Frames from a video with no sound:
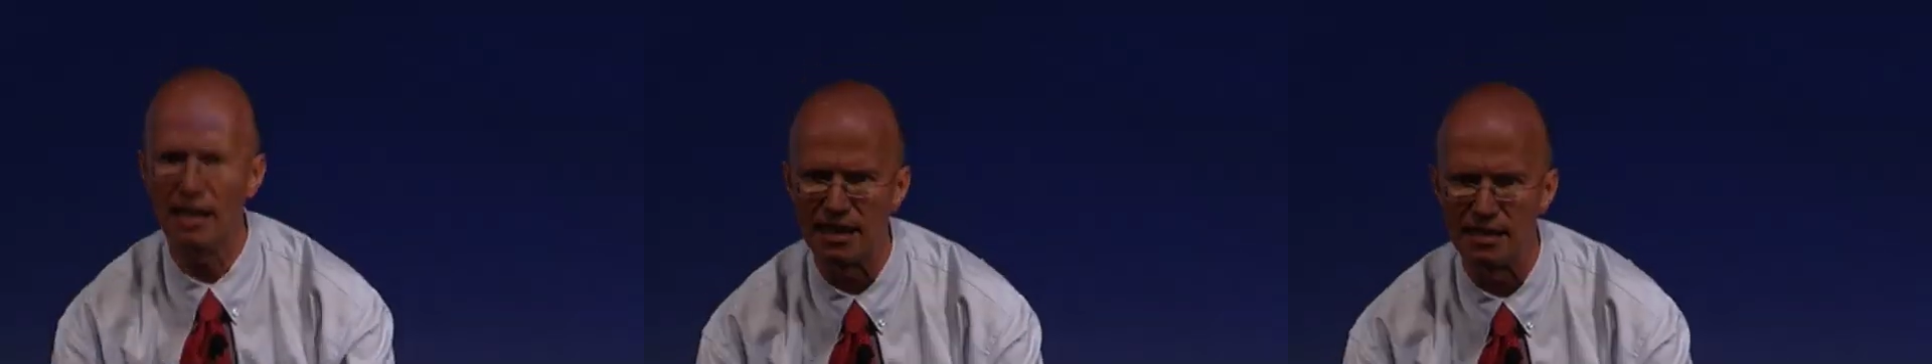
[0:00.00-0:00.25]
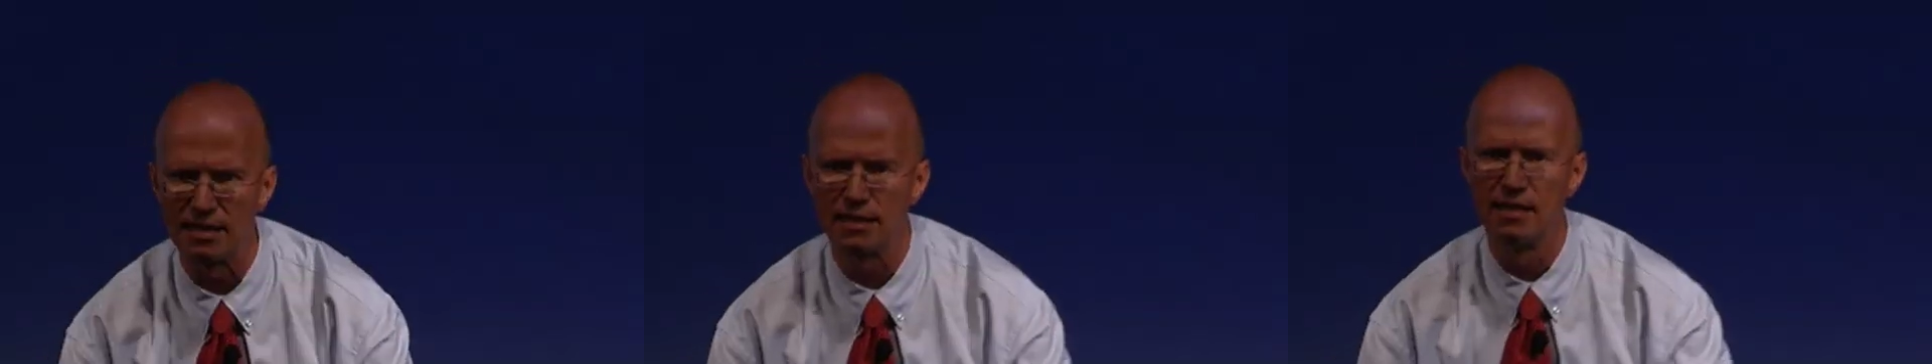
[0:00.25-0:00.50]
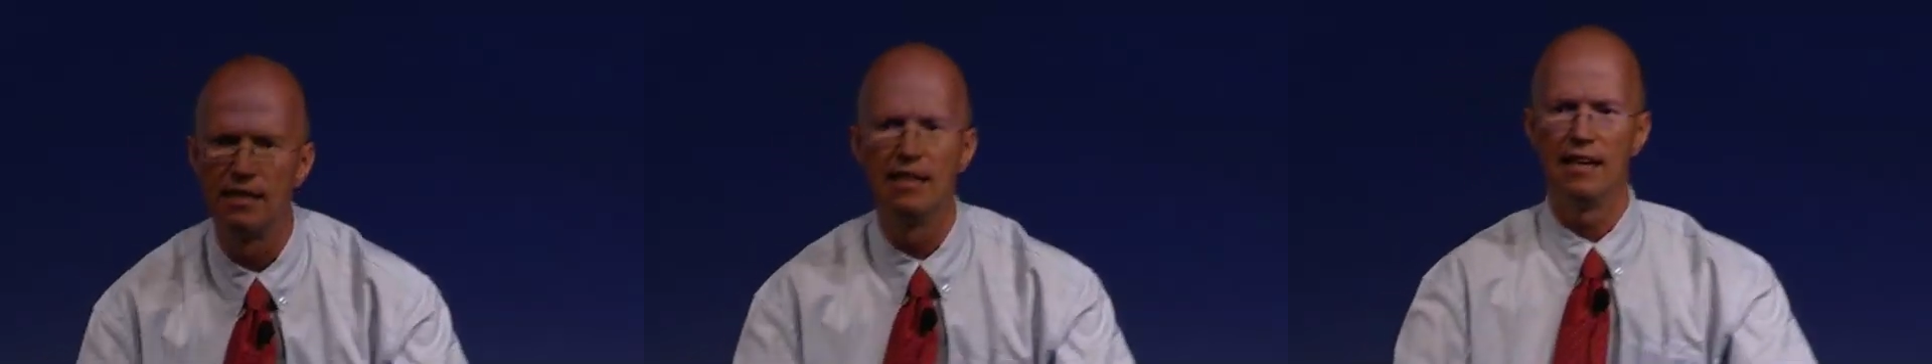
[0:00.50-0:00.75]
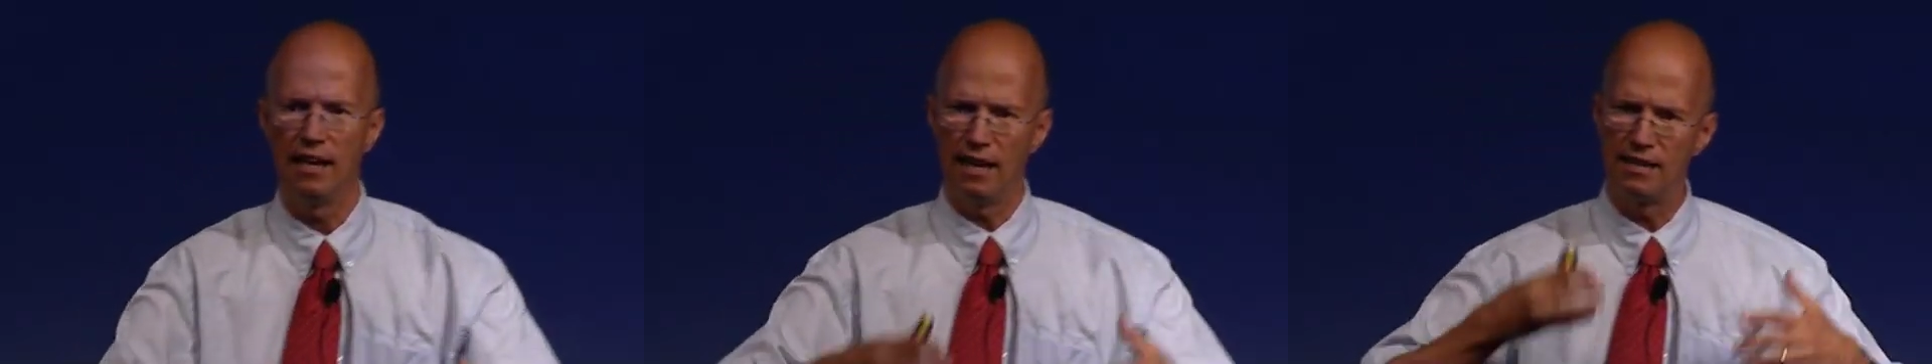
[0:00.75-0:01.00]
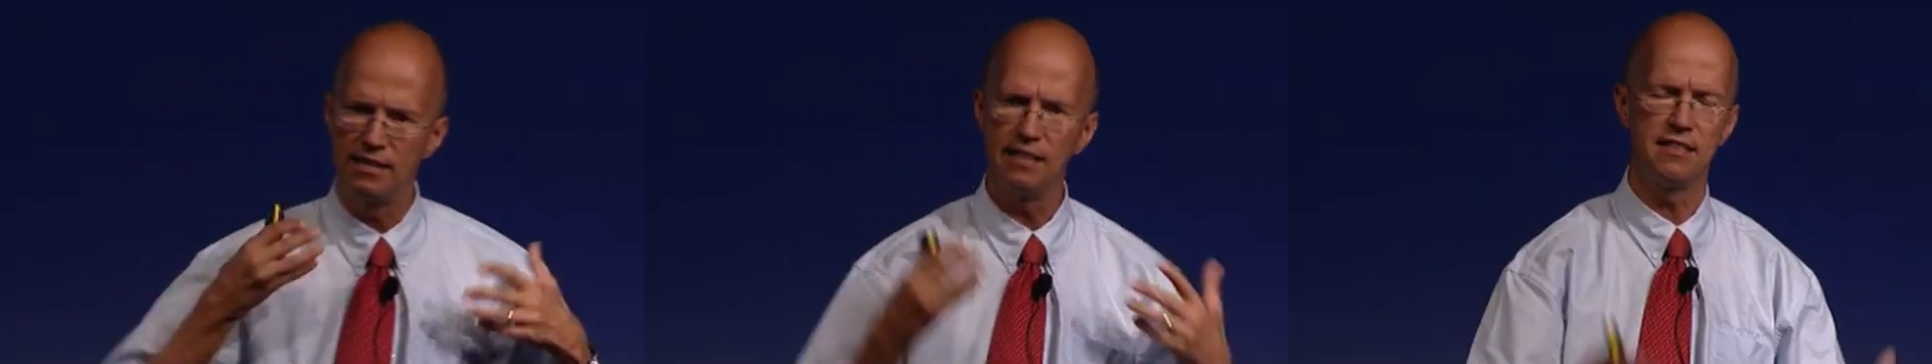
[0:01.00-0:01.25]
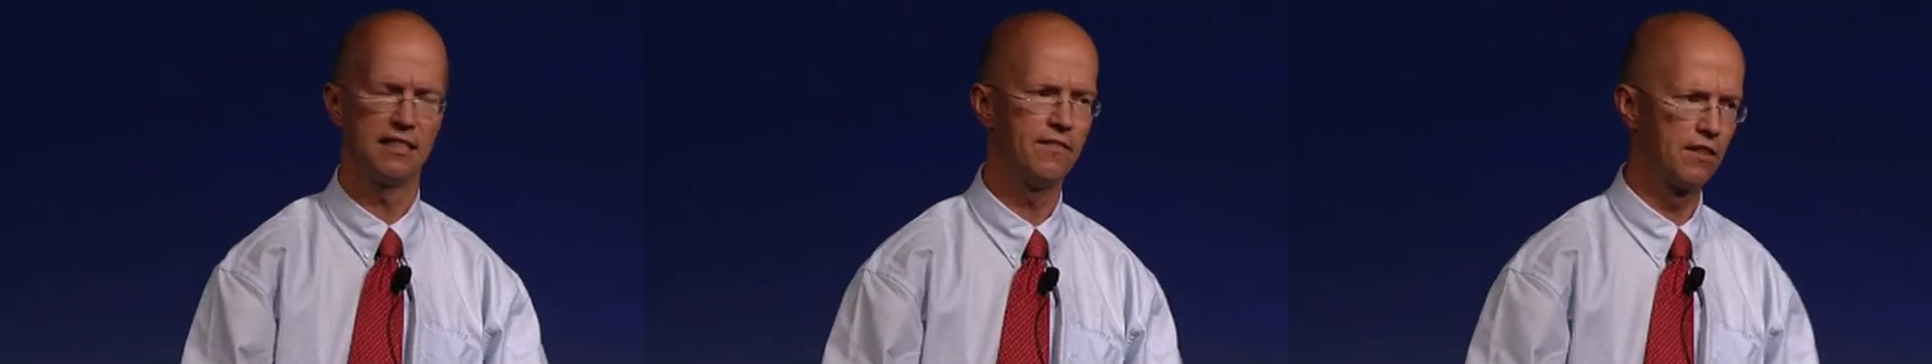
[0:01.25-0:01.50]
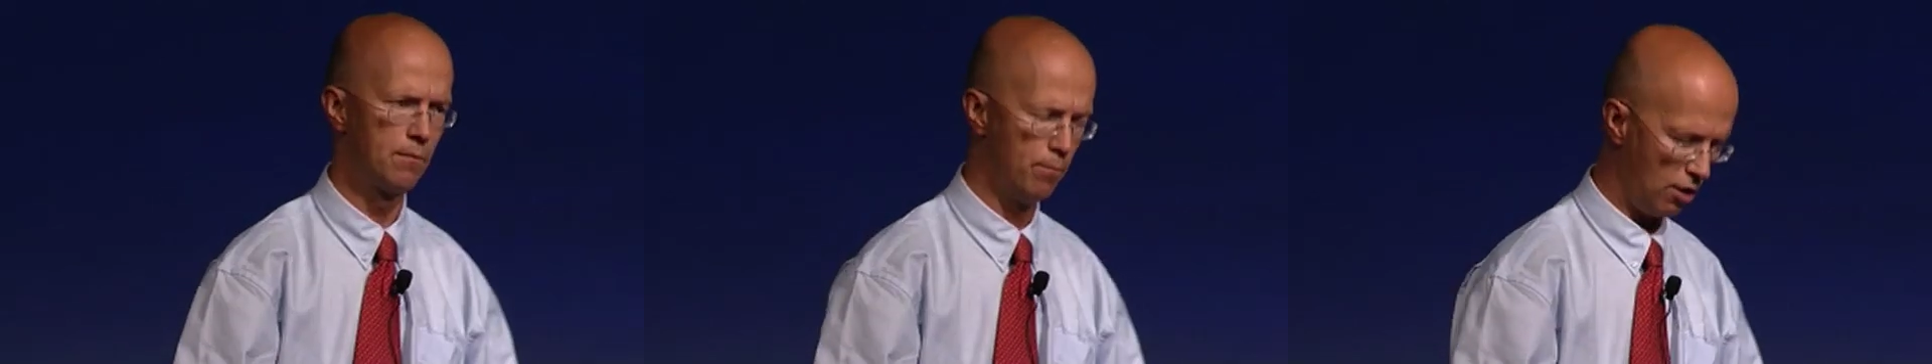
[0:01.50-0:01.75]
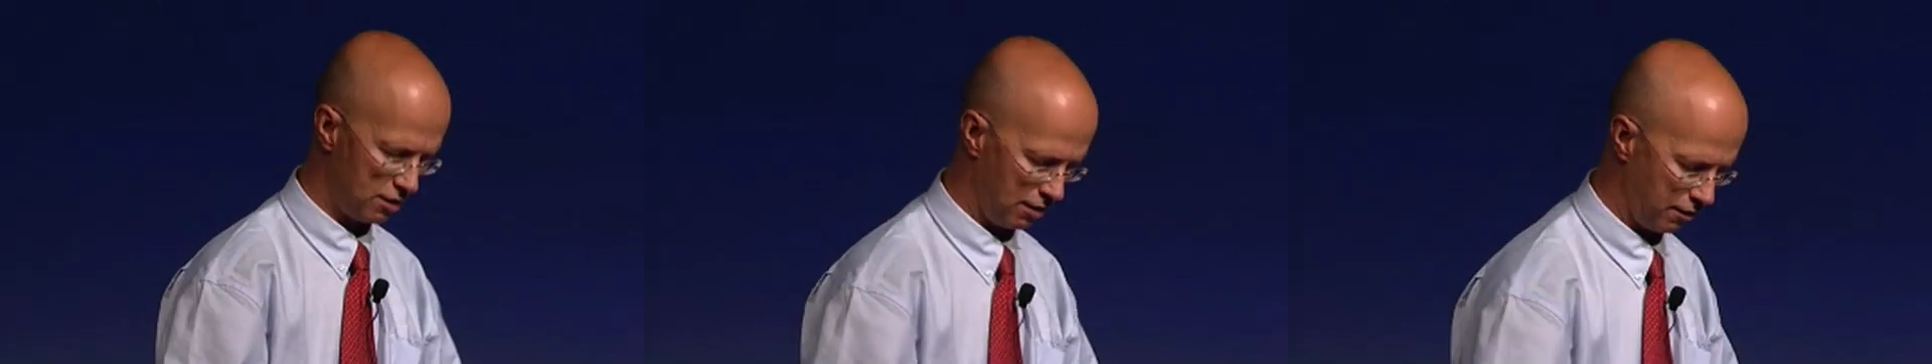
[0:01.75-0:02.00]
ice and did something
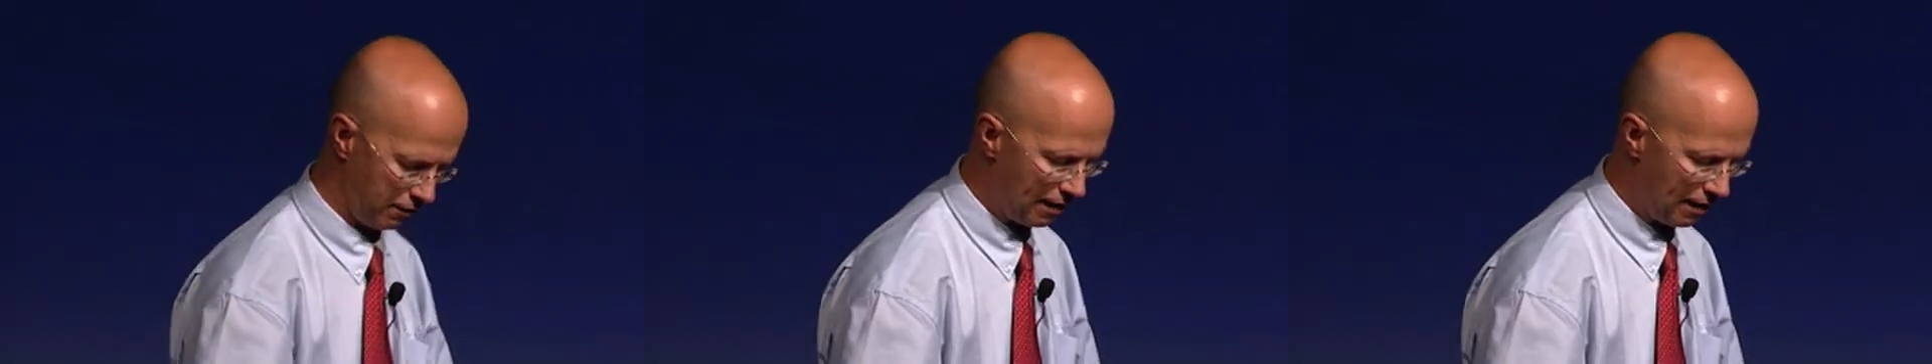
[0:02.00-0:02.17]
positive.